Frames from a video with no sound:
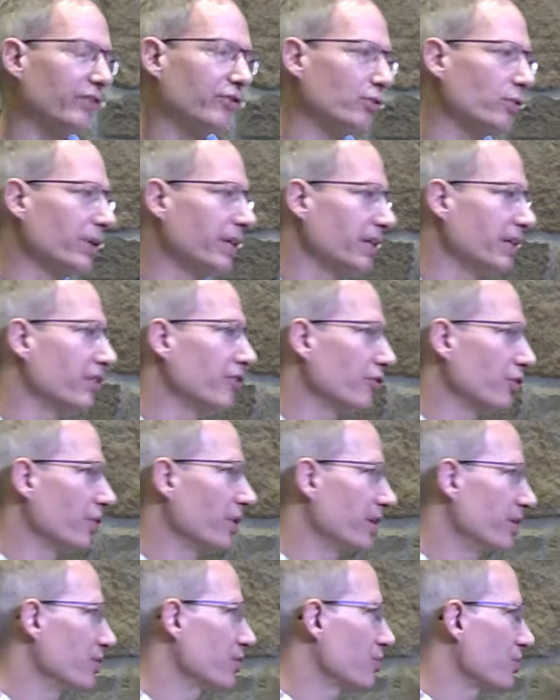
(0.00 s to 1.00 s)
that screen is your
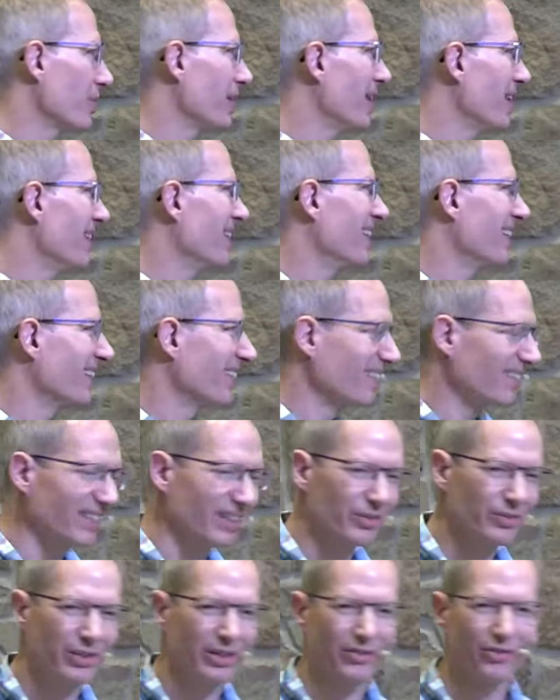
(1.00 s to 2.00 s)
industry, you know,
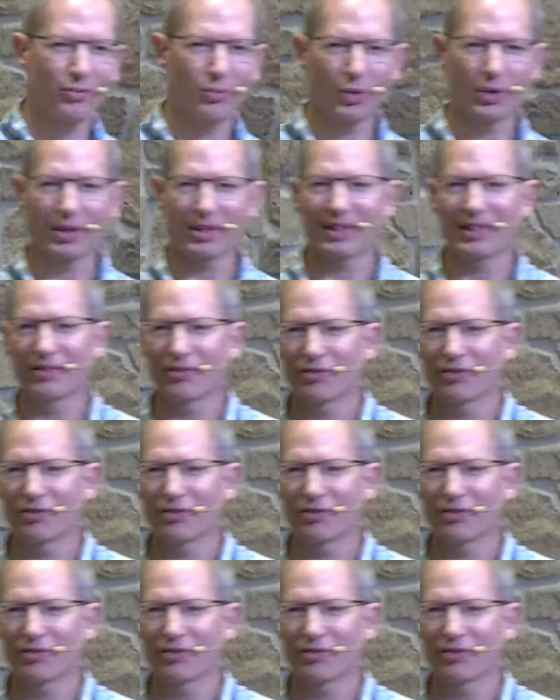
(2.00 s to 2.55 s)
unless that's work